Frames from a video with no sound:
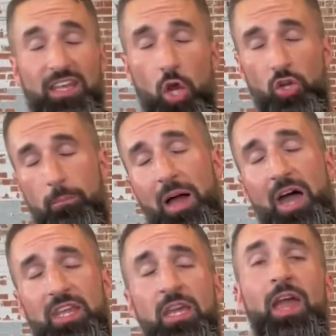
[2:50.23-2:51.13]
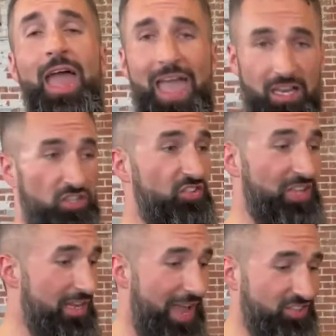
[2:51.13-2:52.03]
care of your body, and
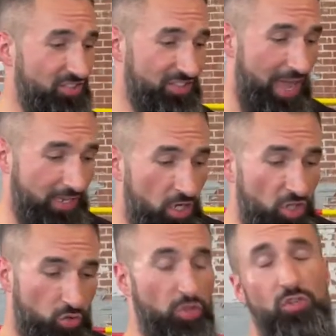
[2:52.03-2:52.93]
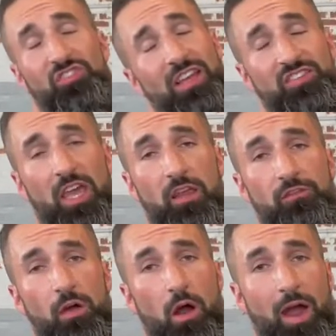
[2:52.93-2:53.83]
stay nice and tight until you stay safe,
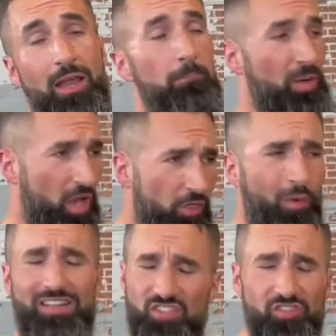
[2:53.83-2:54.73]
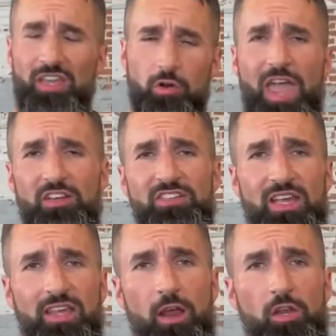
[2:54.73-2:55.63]
all right? But otherwise, just let gravity
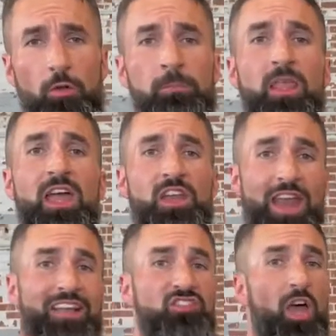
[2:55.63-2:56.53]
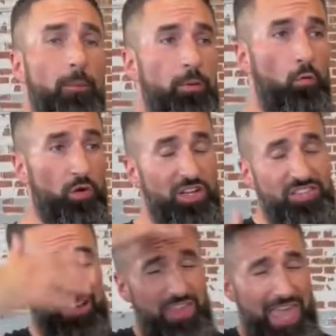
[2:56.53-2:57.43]
take care of you. Next up, we're gonna take the